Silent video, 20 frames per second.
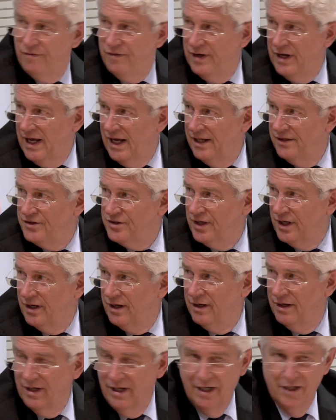
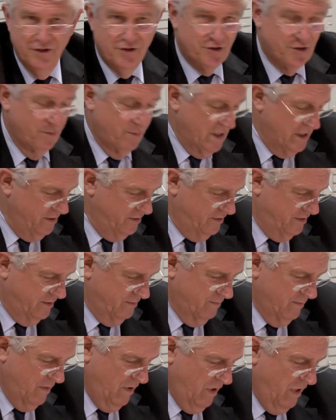financing instruments